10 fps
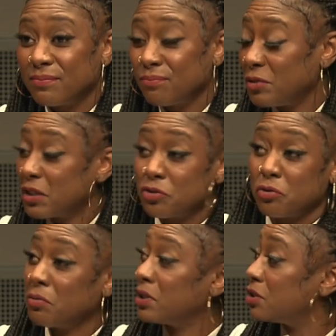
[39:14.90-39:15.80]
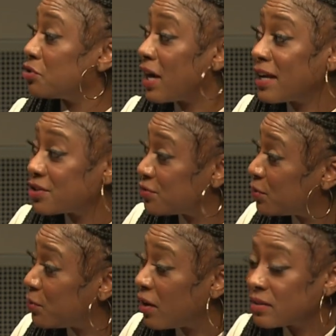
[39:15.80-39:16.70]
We could throw it in the trash if
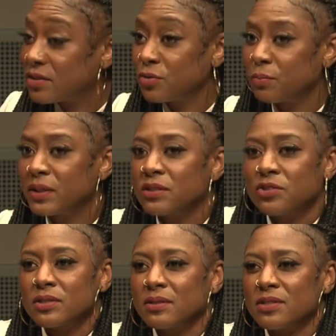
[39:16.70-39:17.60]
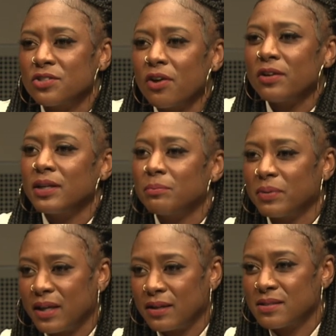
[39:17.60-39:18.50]
we want to, but it's just a starting
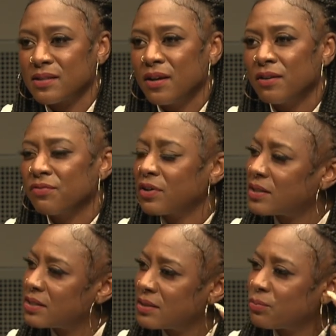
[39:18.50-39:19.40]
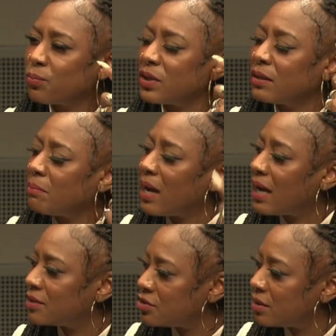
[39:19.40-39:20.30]
place for us to
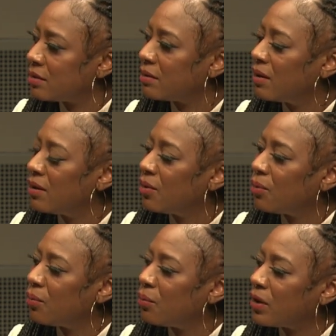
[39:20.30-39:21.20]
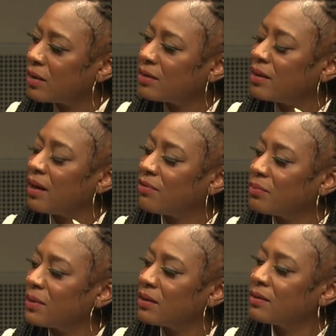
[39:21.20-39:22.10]
reimagine what could
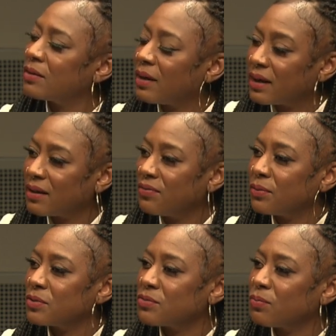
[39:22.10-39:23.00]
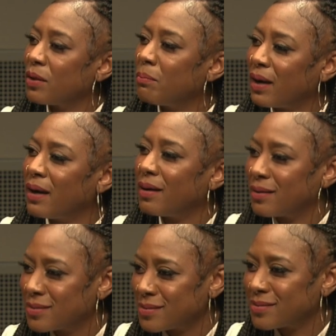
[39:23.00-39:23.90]
government look like if it was run by
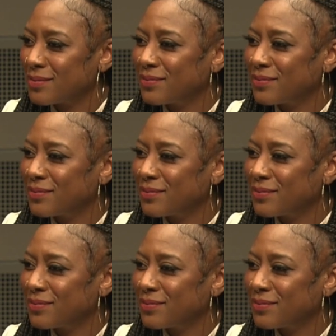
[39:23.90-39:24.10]
us,